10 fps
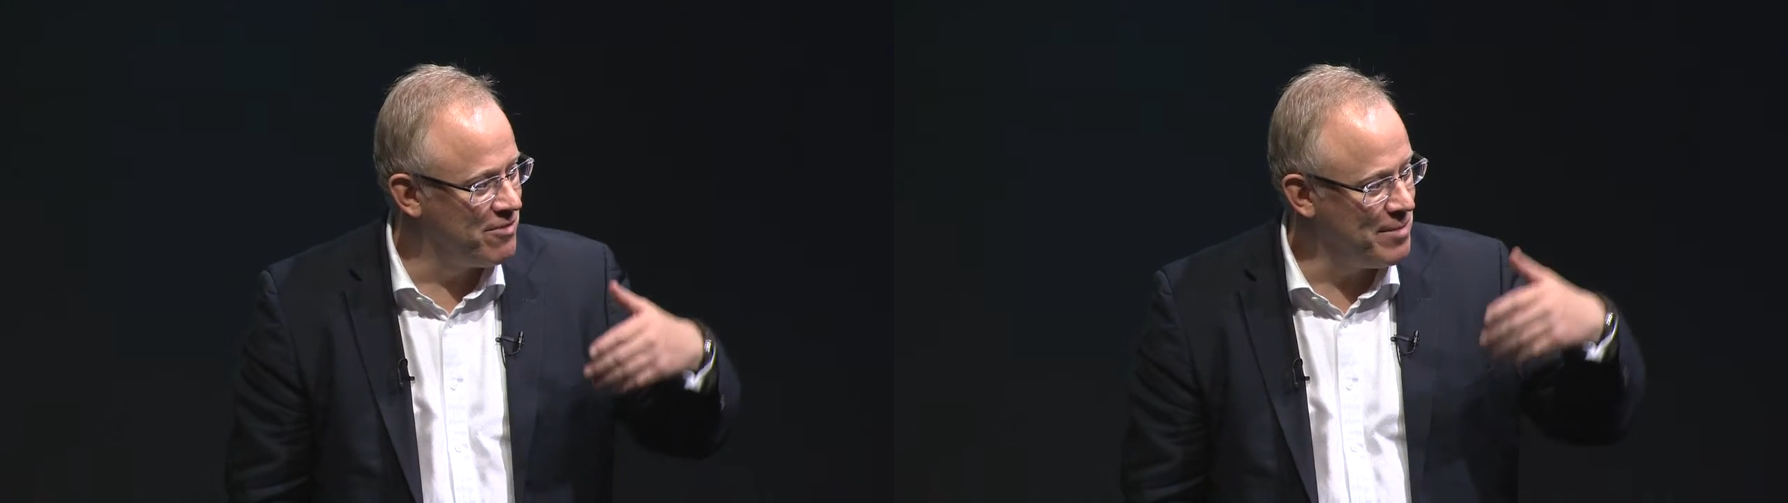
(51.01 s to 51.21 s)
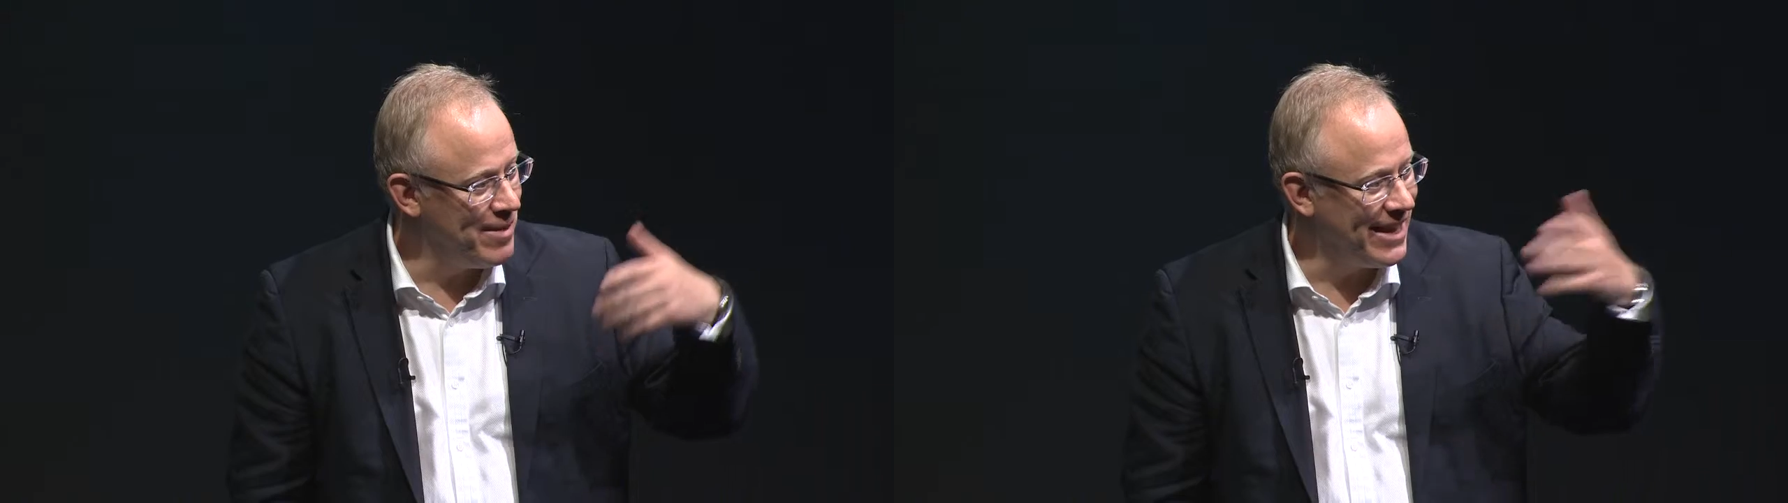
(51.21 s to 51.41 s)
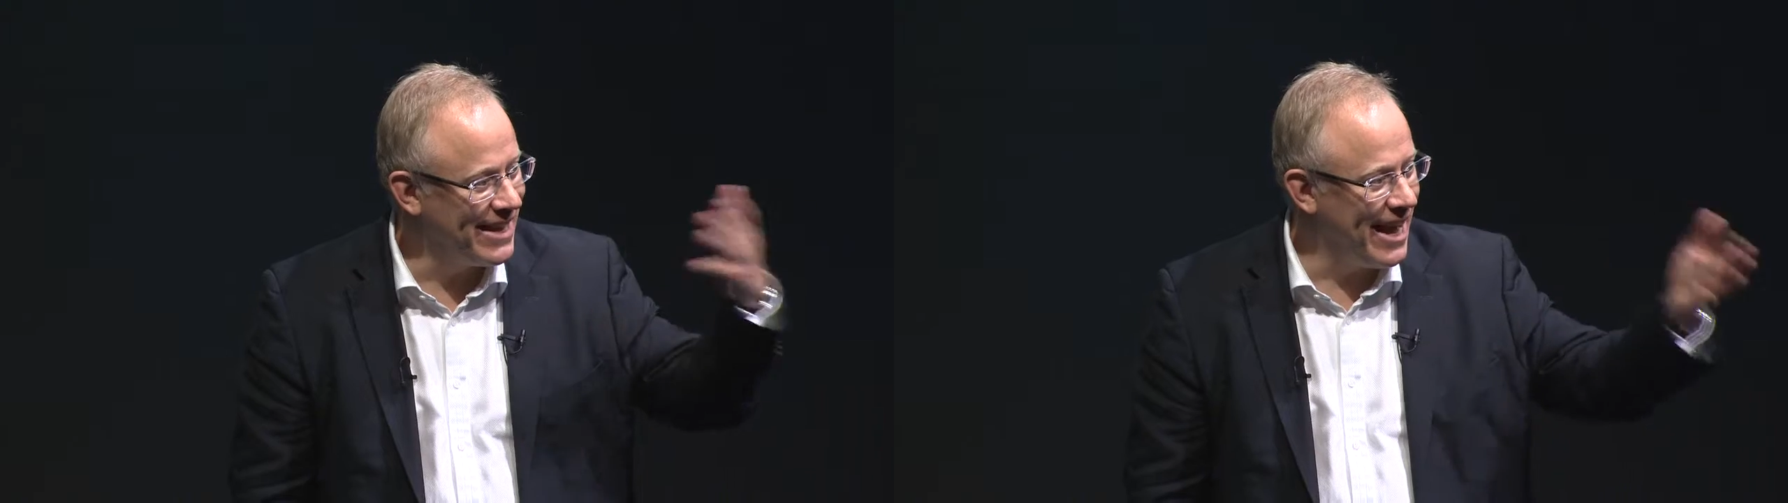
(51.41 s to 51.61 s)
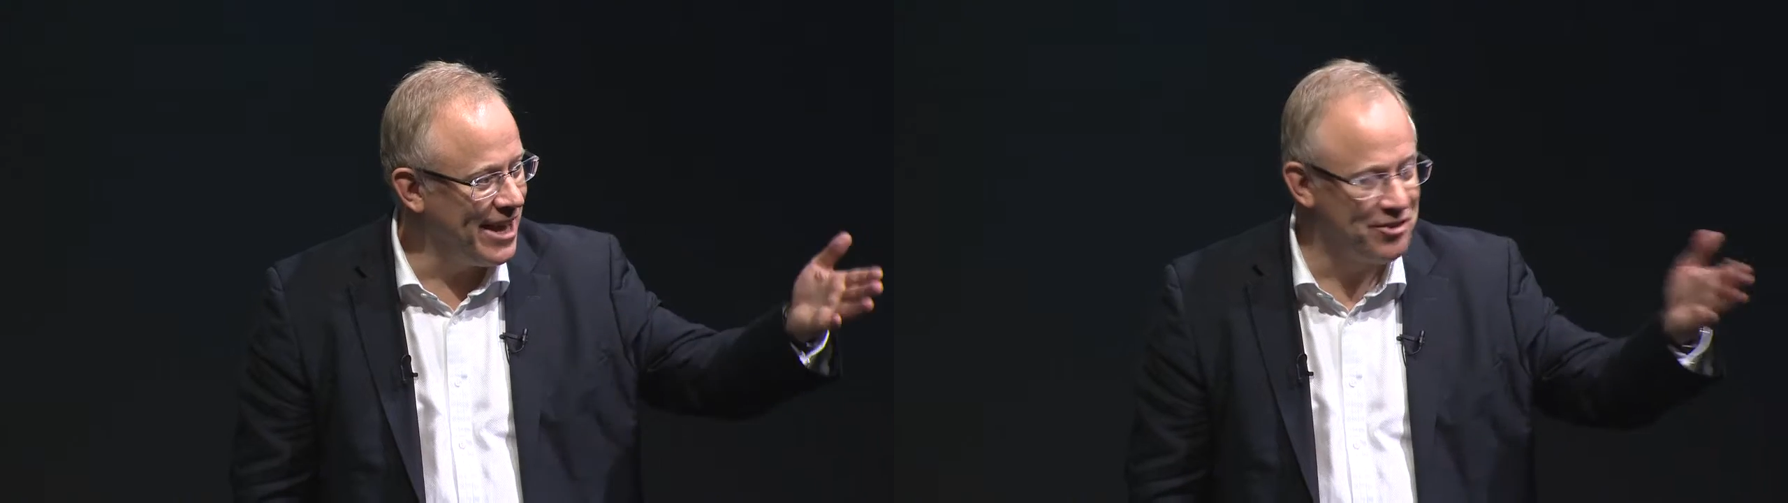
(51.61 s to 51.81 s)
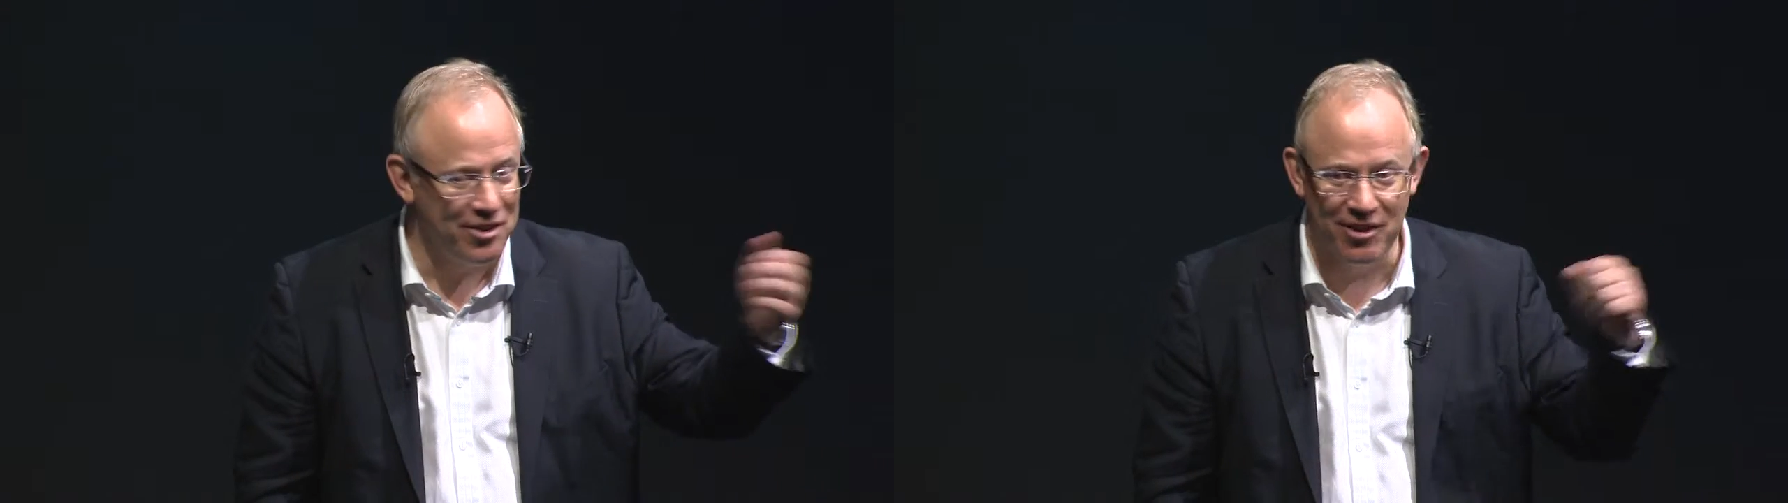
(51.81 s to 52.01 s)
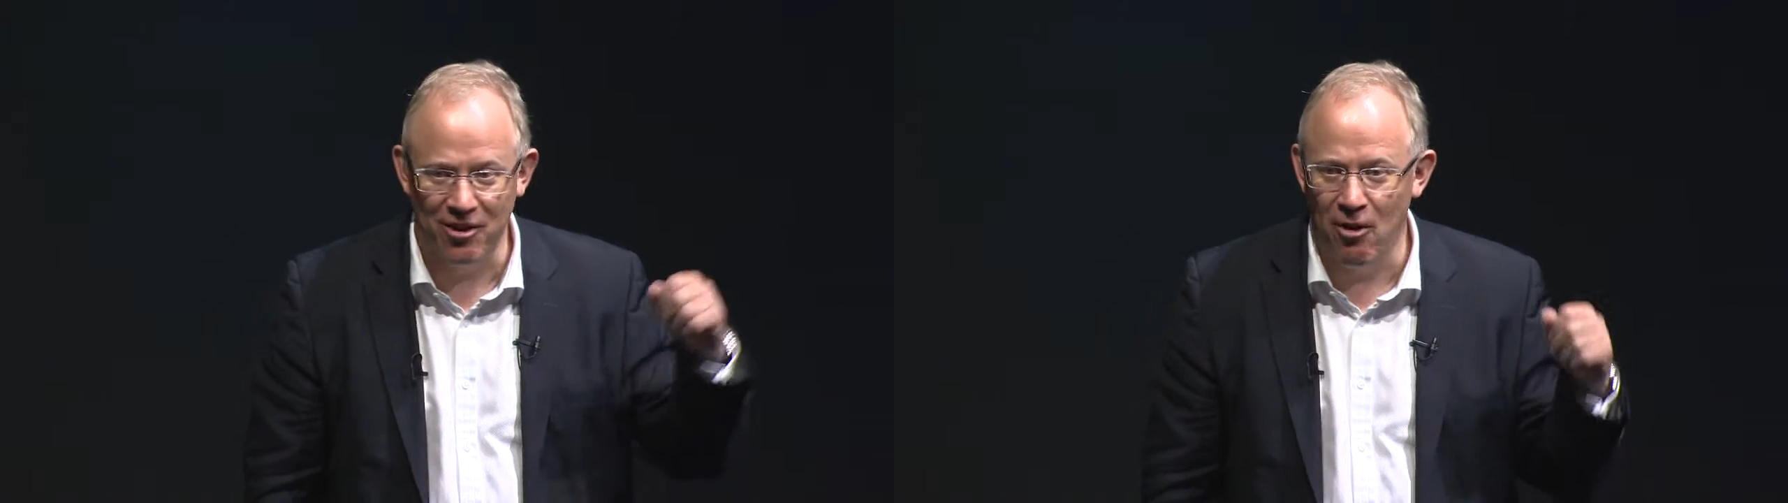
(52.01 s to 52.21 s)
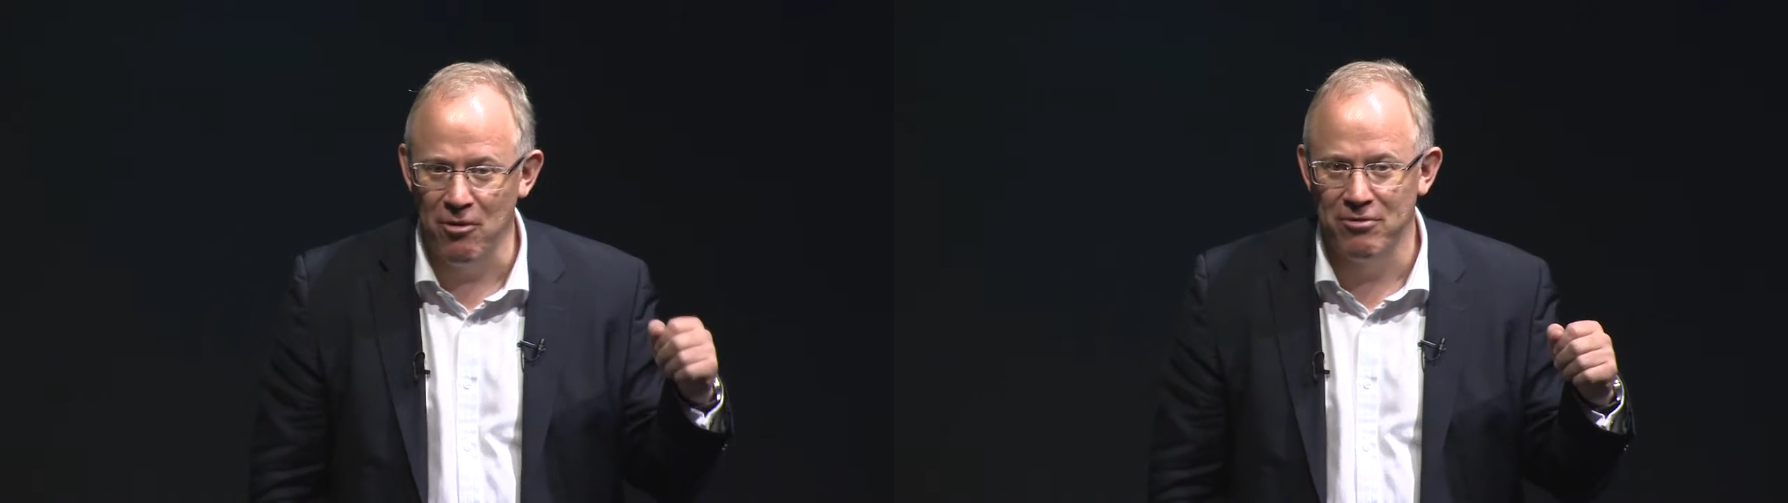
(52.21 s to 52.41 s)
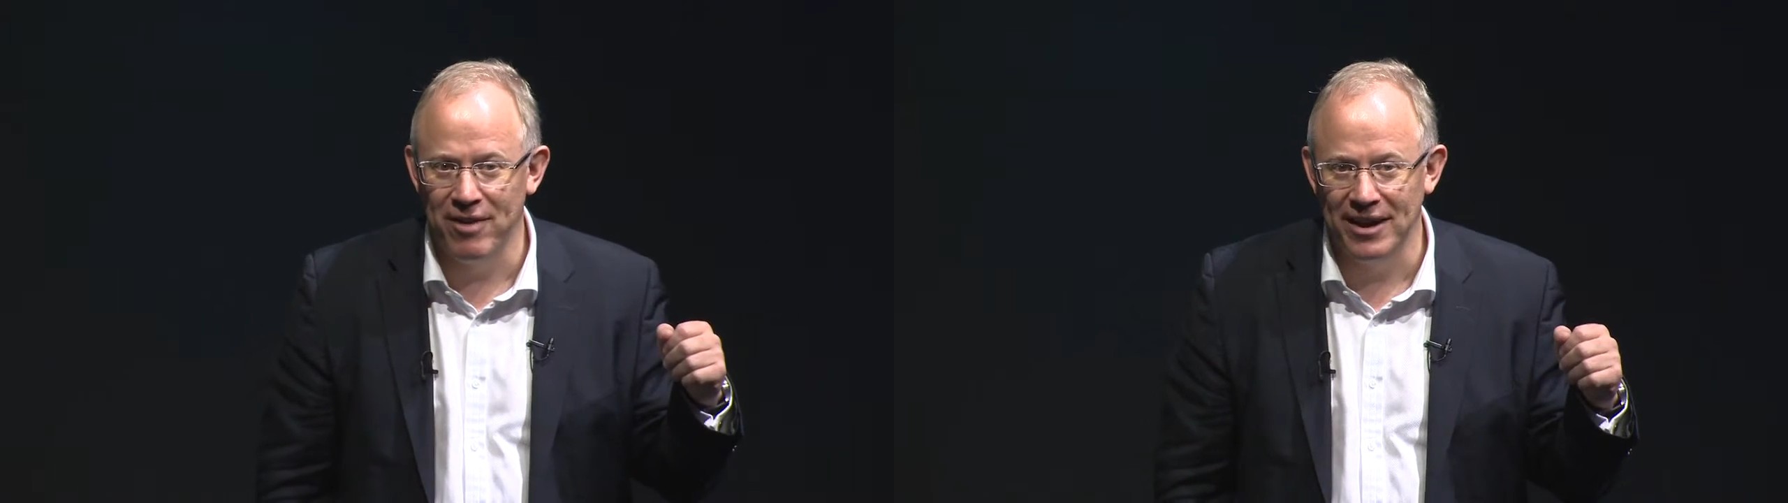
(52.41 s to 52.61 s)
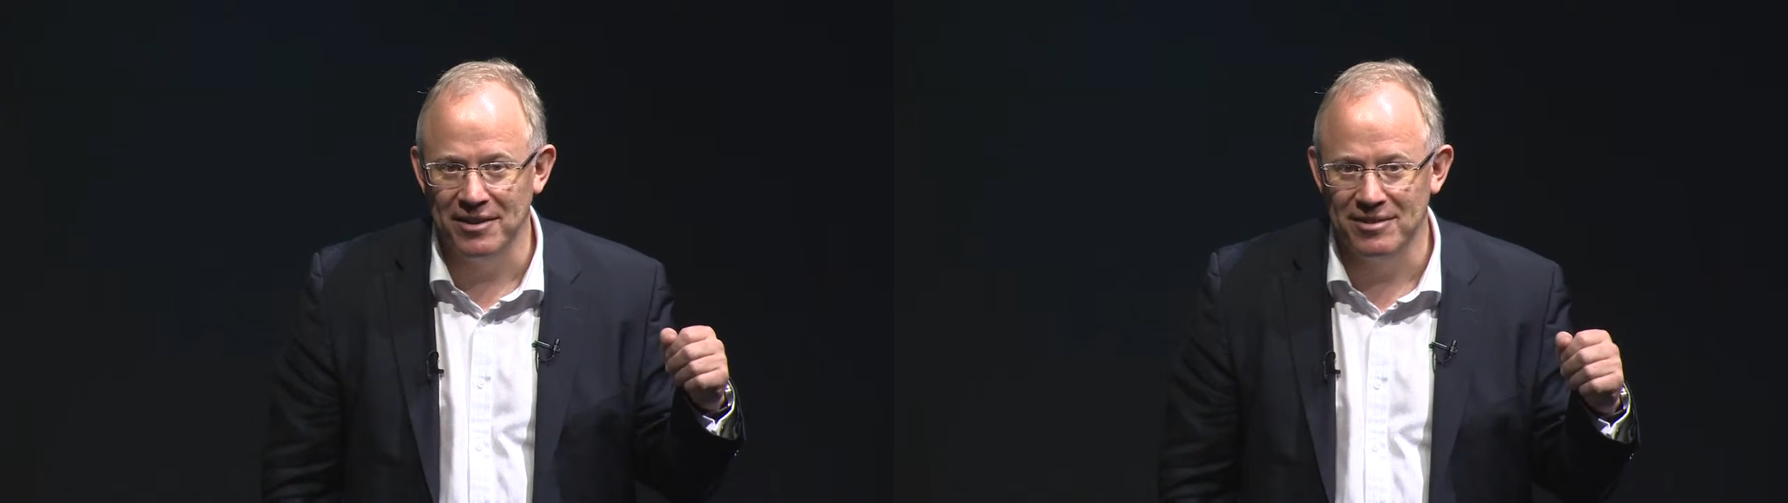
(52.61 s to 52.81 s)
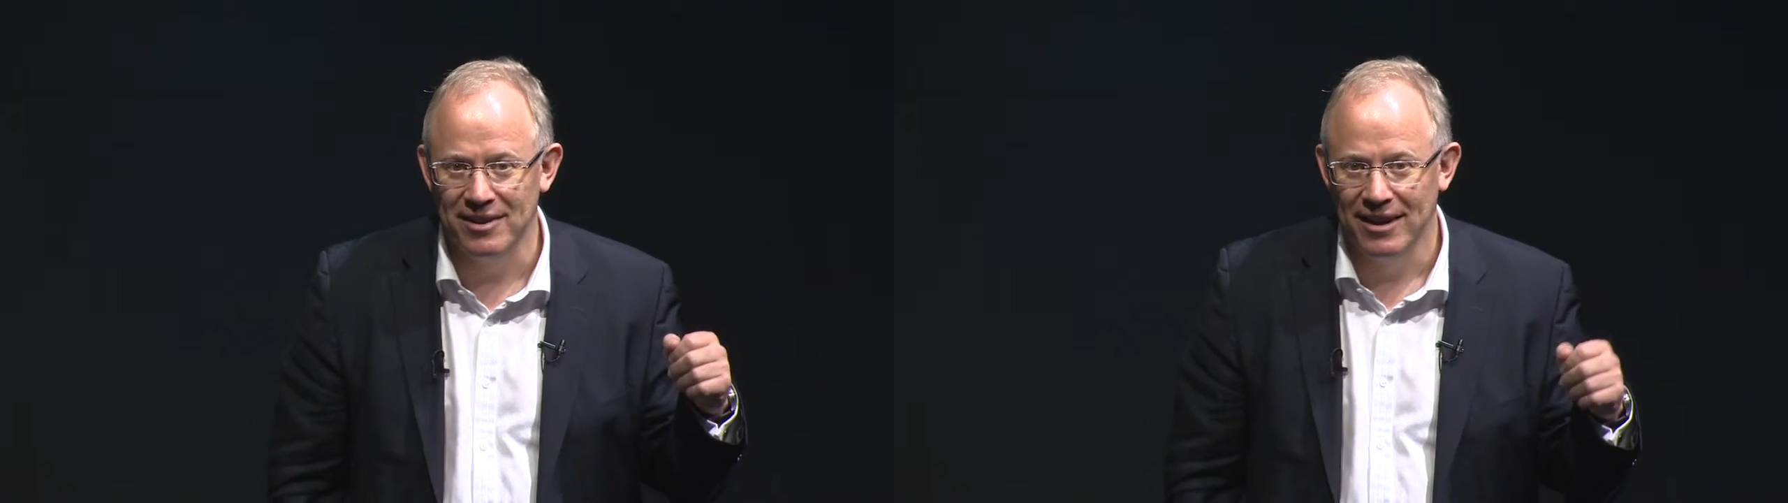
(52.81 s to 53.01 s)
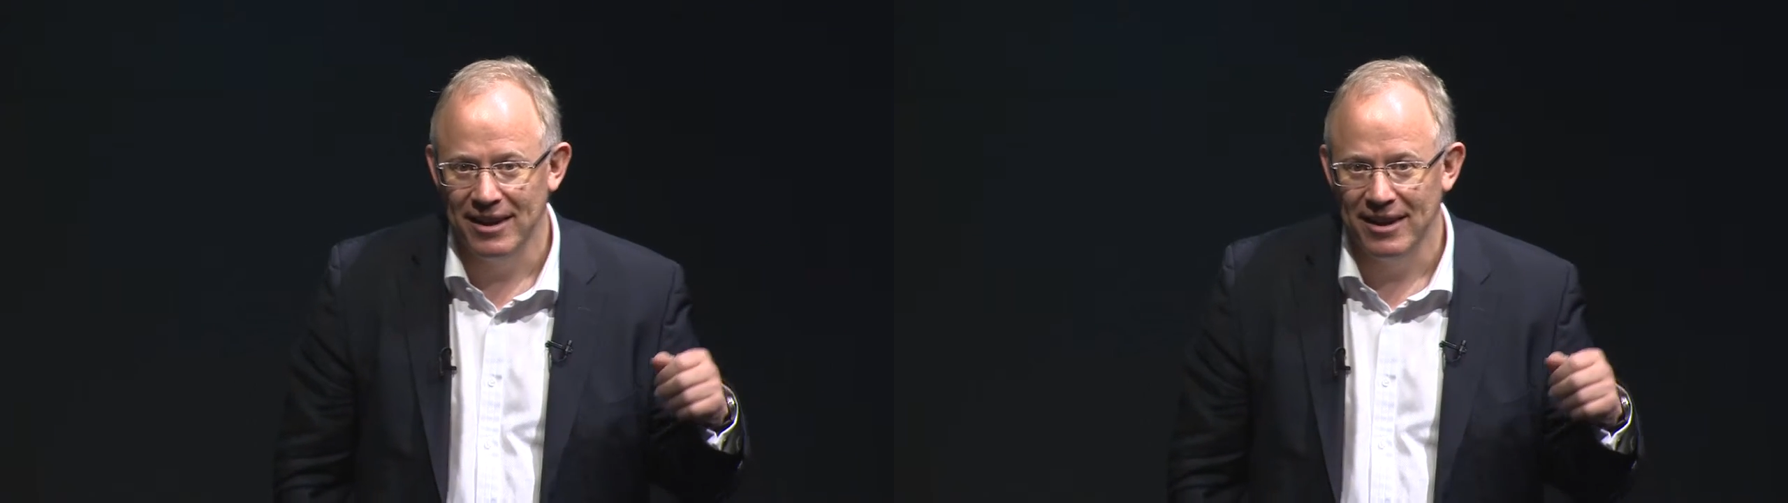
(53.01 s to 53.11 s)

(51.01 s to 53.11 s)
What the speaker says: really been engaged at the coalface